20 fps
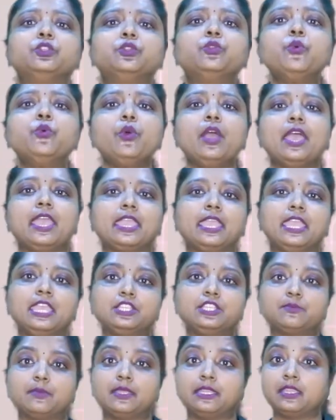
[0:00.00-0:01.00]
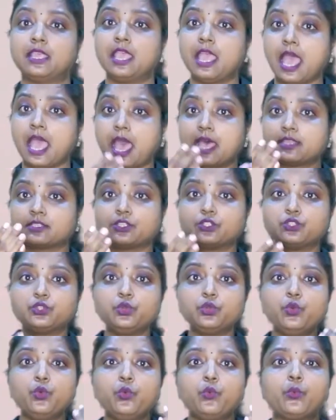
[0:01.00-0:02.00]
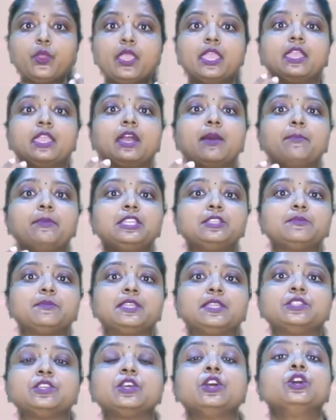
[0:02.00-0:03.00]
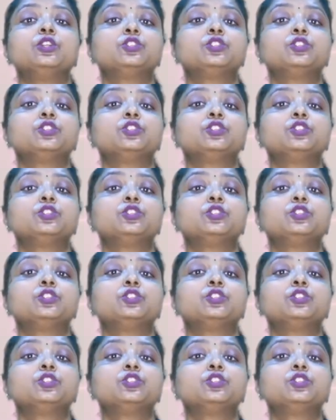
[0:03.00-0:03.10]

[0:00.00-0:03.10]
true engagement as a two-way commitment